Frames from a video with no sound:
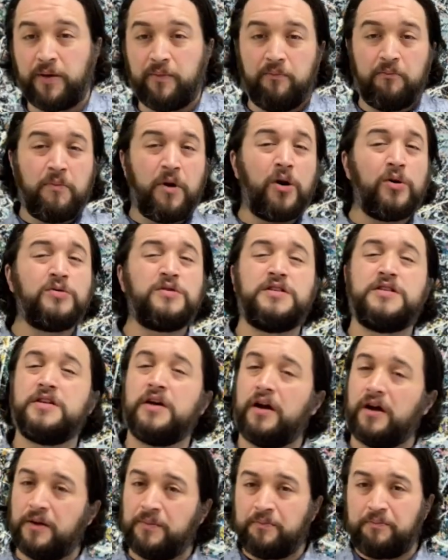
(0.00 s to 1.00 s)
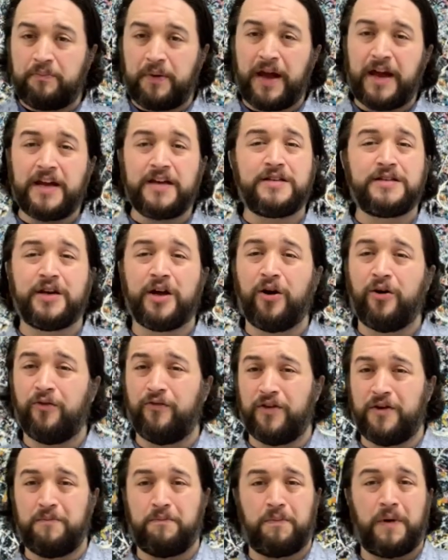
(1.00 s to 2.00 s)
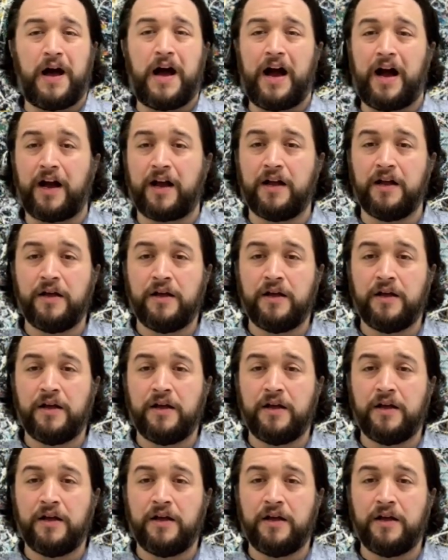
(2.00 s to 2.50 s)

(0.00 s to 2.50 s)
Mozart, Beethoven, Bach.